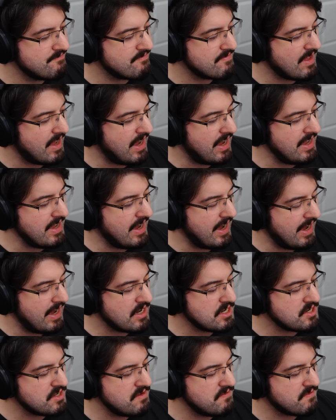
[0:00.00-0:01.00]
I
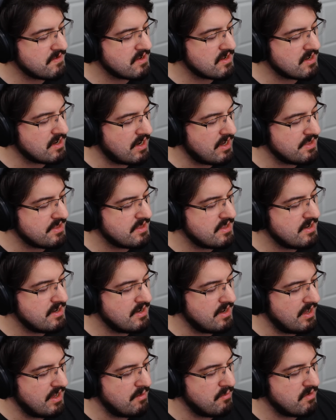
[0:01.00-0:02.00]
actually forgot the
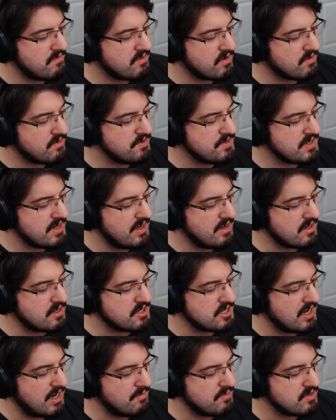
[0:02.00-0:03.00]
name of the crusading
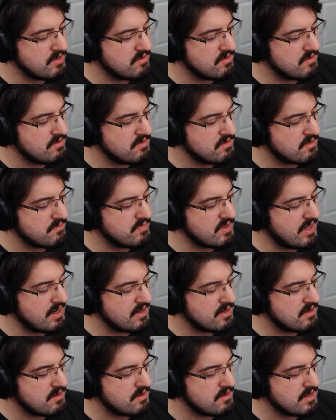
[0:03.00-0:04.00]
chapter, the Black
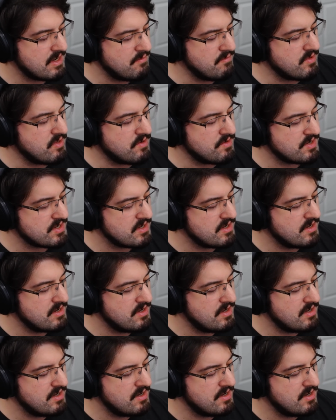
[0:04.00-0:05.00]
Templars.
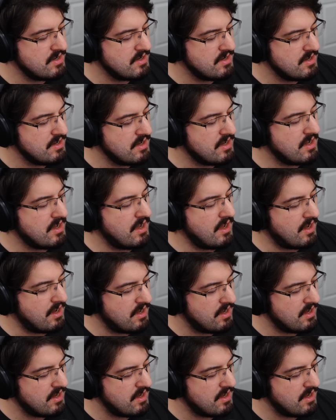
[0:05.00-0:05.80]
Huh.